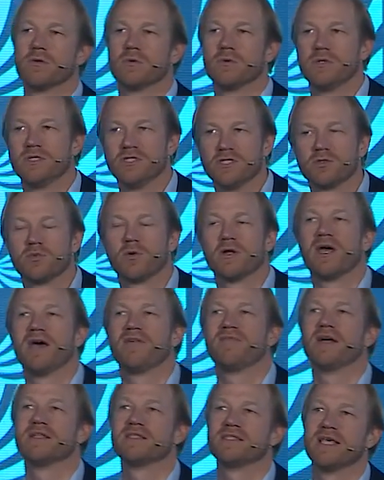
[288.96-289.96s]
we just want to
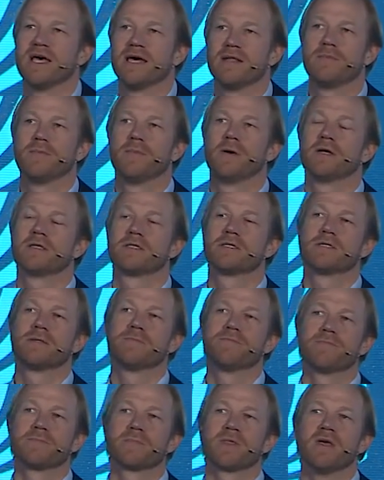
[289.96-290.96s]
have that said. But
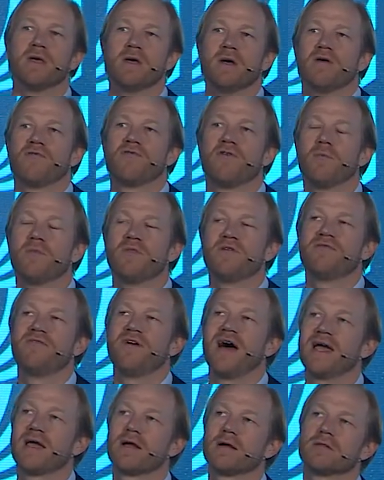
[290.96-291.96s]
from the
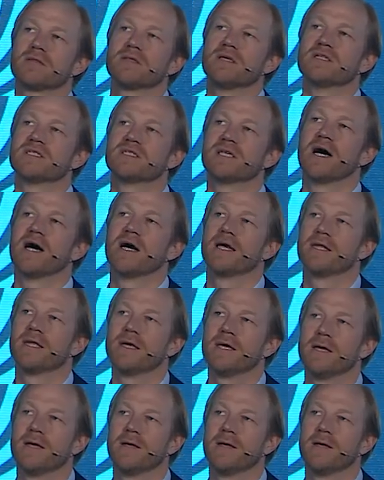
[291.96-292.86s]
faculty side,